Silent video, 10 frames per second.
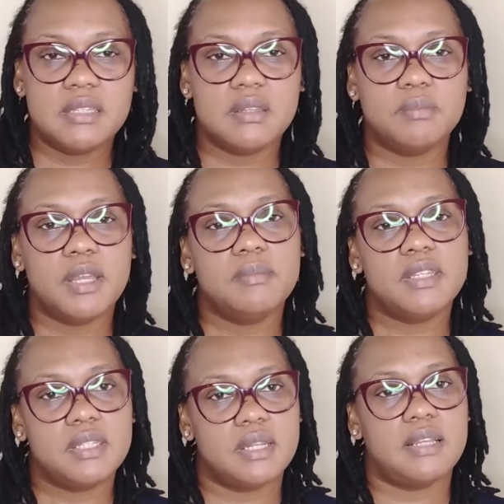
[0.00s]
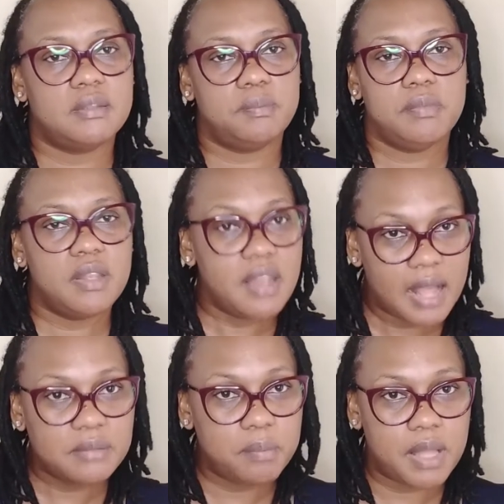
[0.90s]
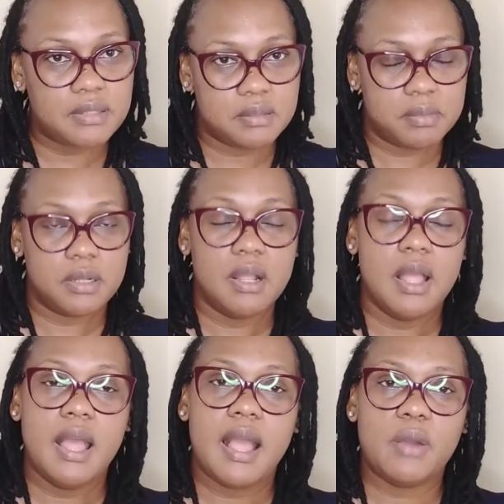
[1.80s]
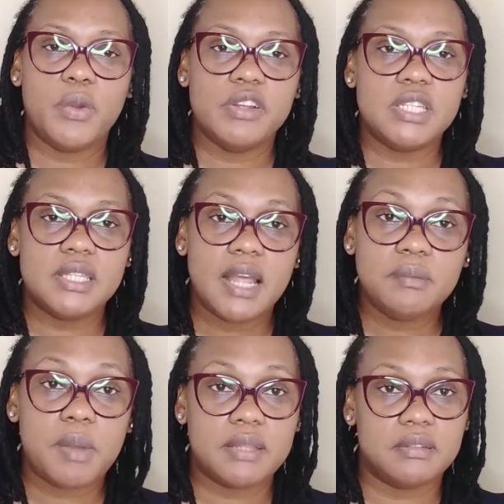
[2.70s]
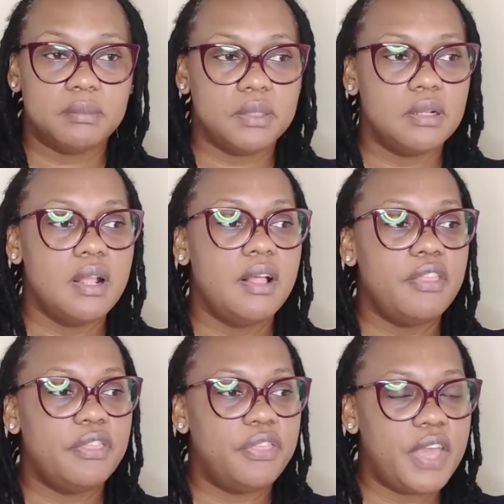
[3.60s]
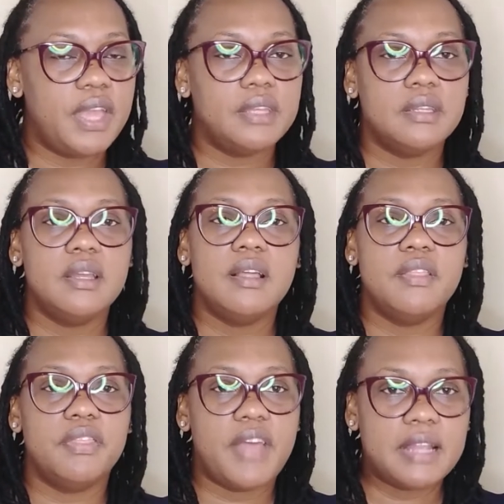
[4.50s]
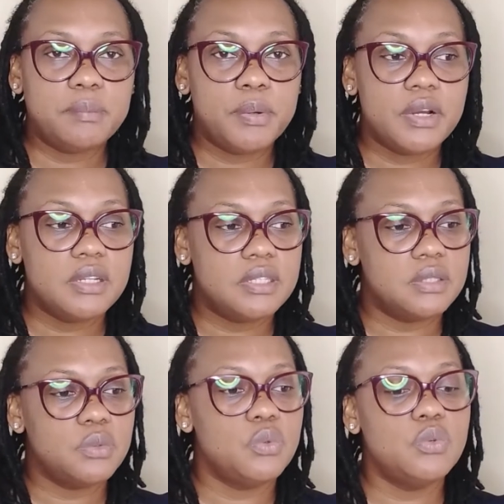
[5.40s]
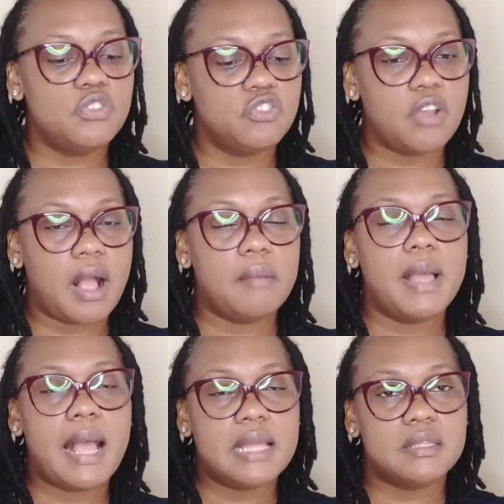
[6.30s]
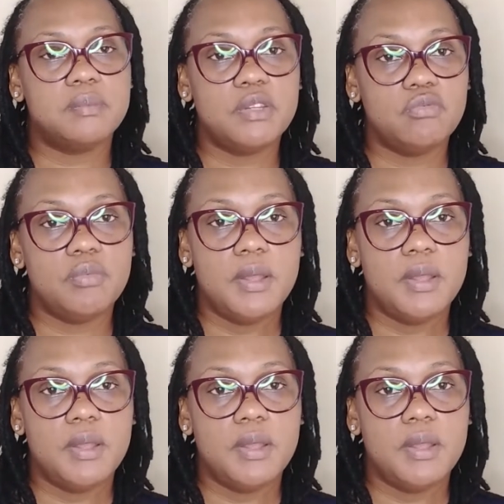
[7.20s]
sometimes it's not possible. And where it's not possible, then that person whose job has been